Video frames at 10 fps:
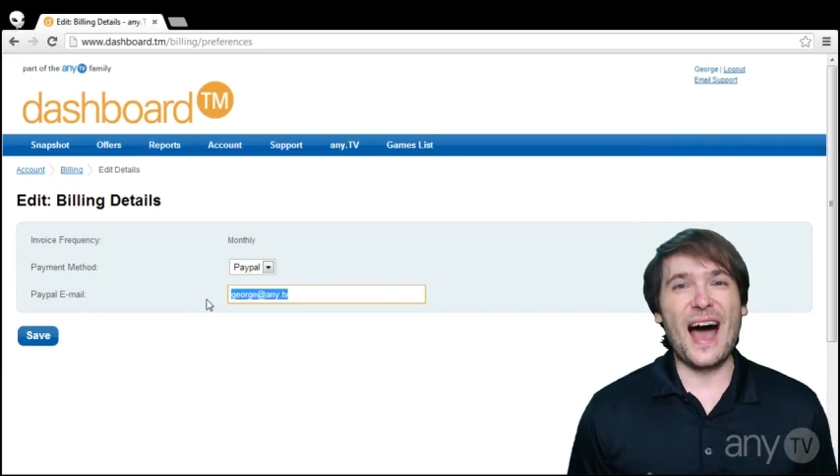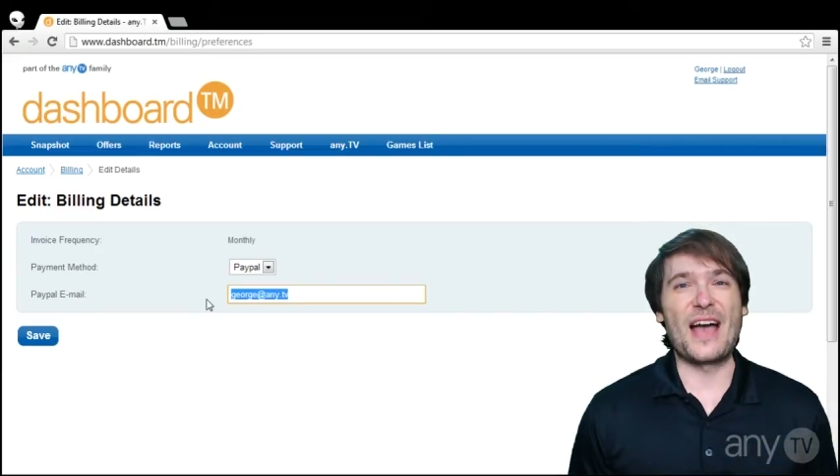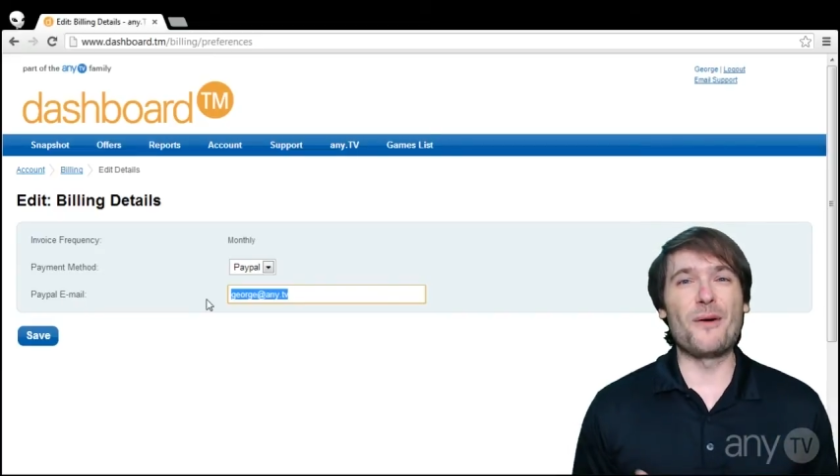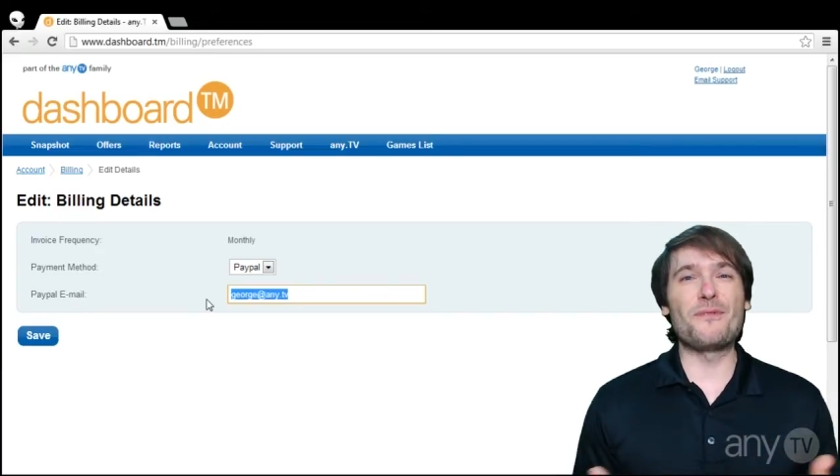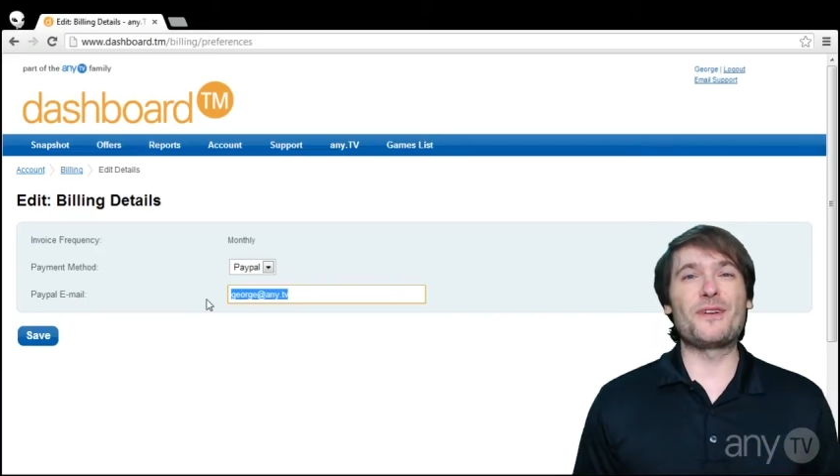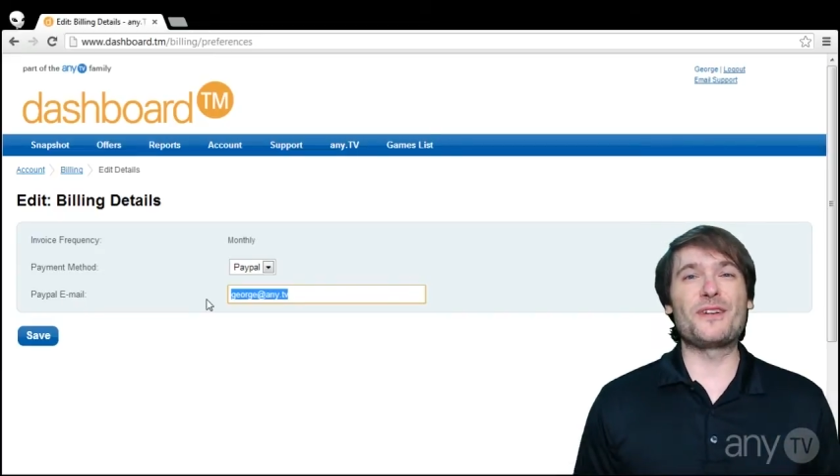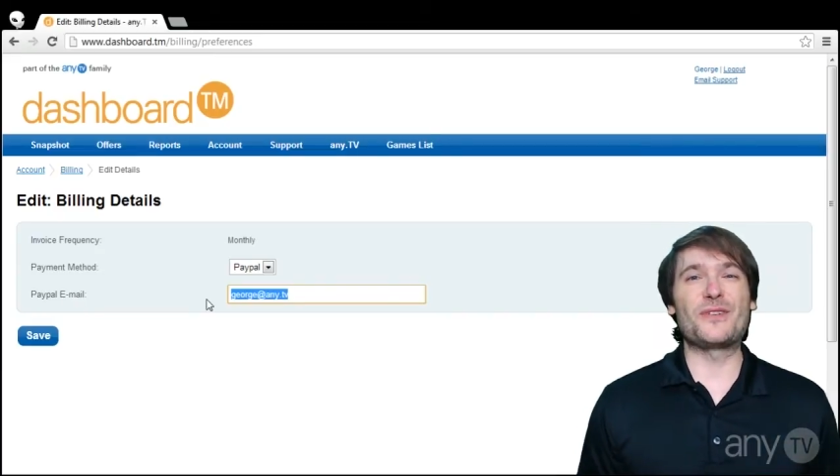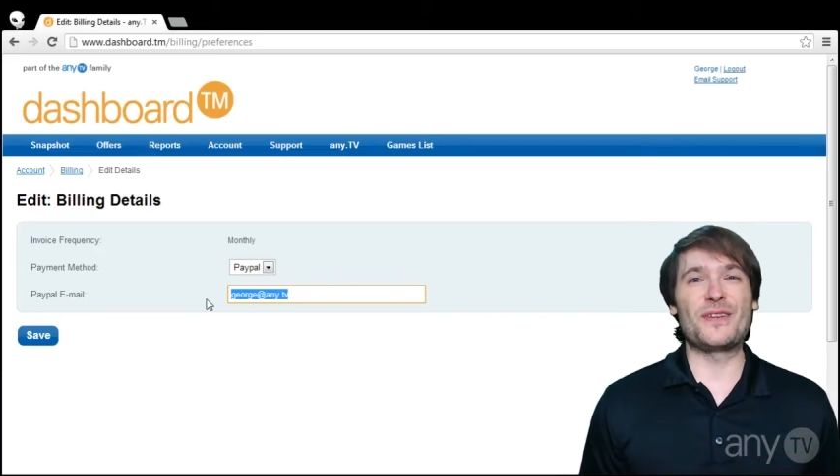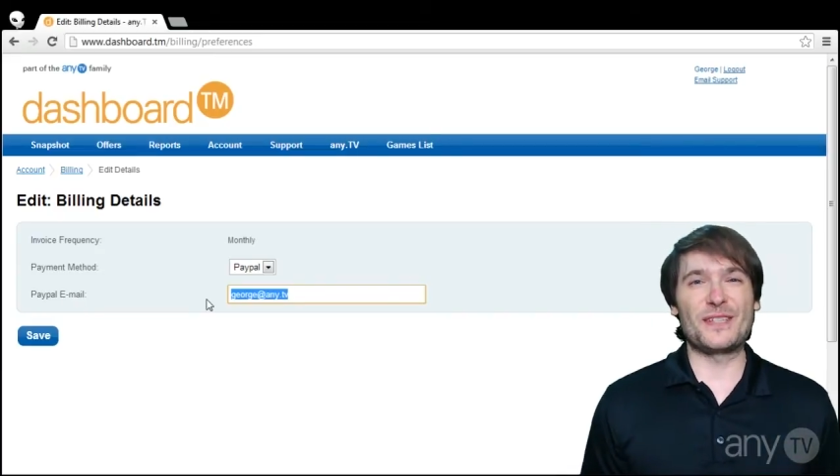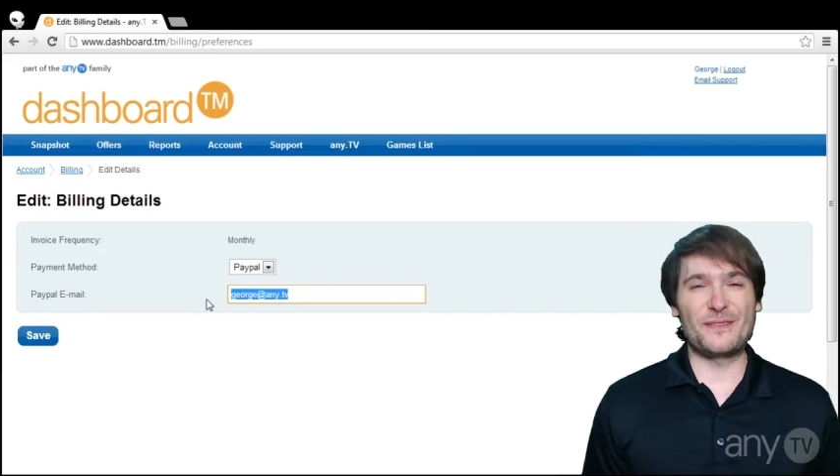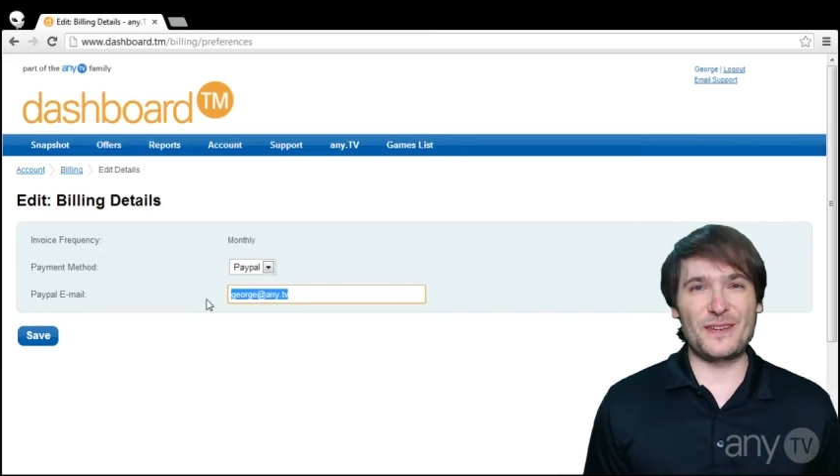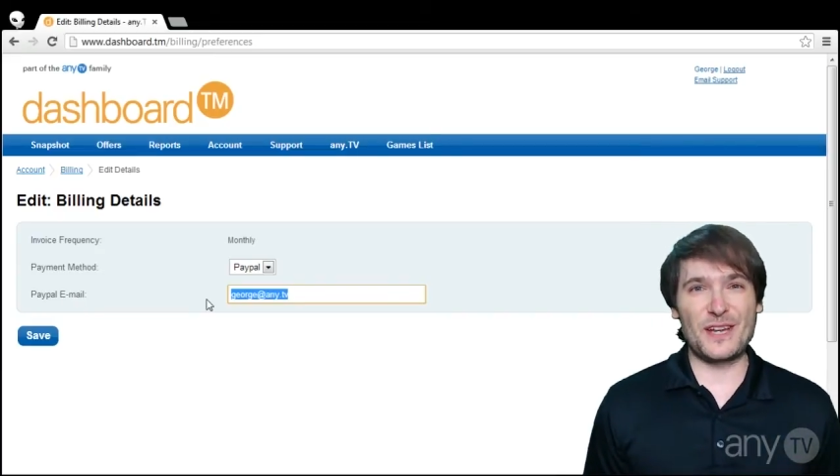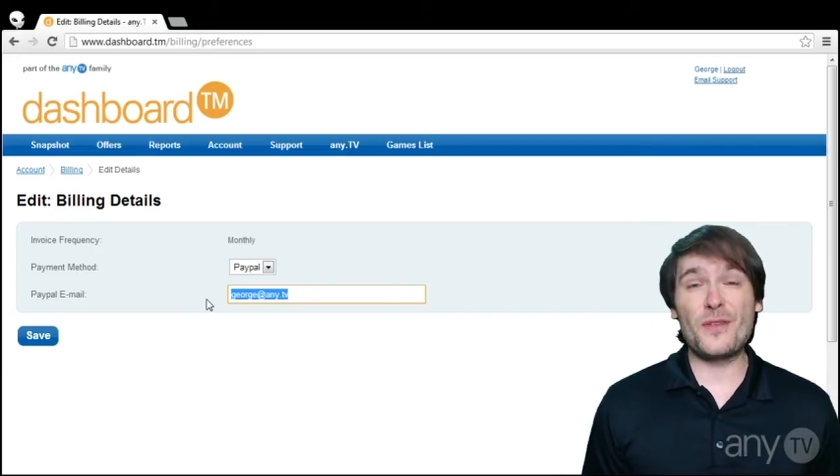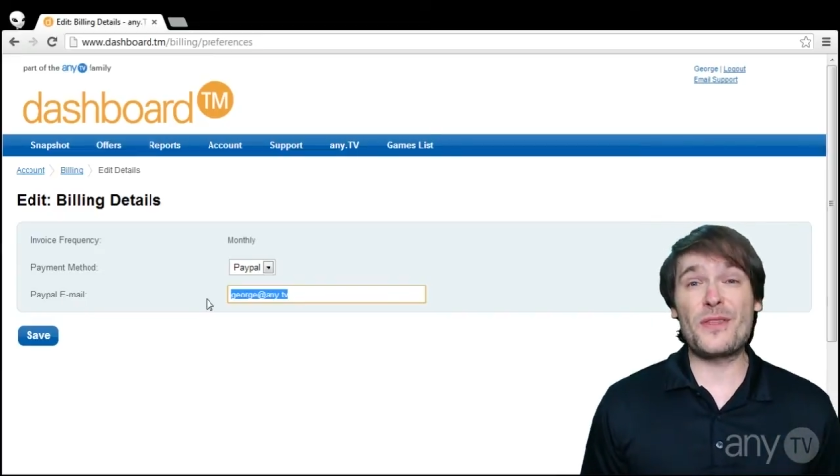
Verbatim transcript: I hope you enjoyed this video.